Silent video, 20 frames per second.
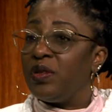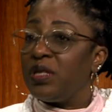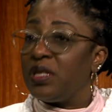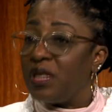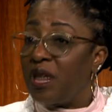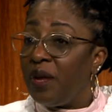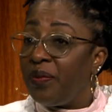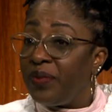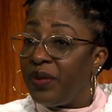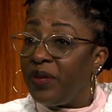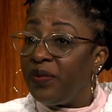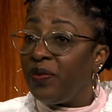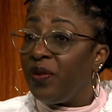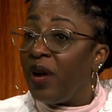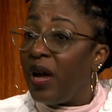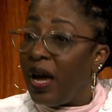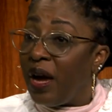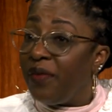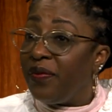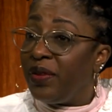there's something
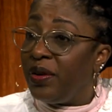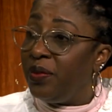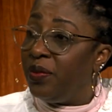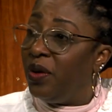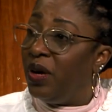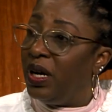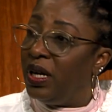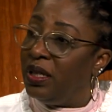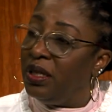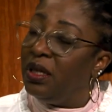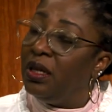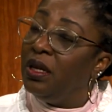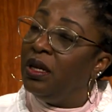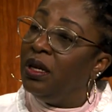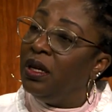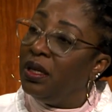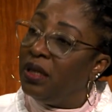for everyone mm -hmm.